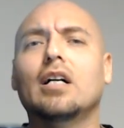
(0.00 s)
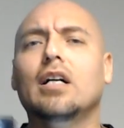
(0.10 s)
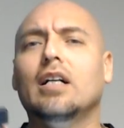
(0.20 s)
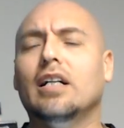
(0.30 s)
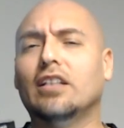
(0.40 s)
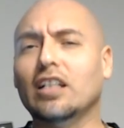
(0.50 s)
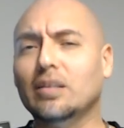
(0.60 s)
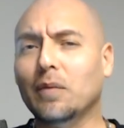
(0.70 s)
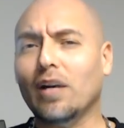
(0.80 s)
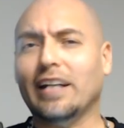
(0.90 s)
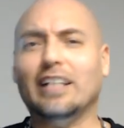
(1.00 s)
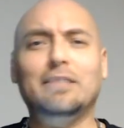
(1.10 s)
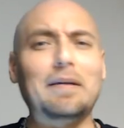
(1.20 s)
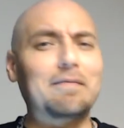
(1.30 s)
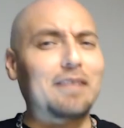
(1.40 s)
It does smell like it's
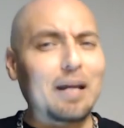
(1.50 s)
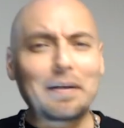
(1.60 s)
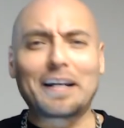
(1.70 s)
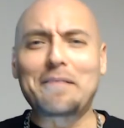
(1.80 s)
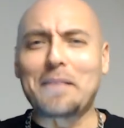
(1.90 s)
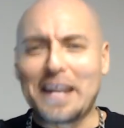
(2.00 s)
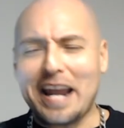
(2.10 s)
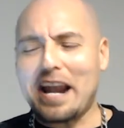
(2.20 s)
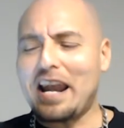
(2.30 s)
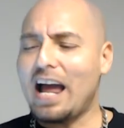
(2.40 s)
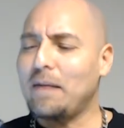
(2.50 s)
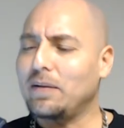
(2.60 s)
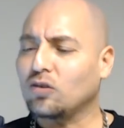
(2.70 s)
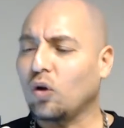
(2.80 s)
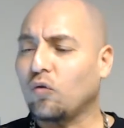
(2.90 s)
been chemically made at a lab and
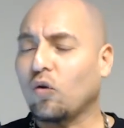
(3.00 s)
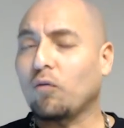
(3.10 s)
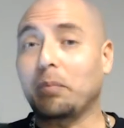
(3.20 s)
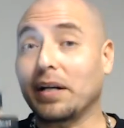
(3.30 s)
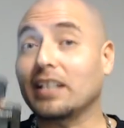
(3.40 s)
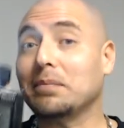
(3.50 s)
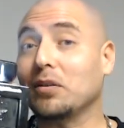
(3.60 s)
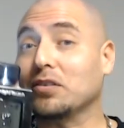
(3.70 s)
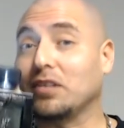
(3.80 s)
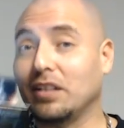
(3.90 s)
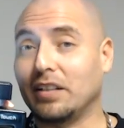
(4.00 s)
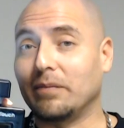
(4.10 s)
so forth, but it smells good.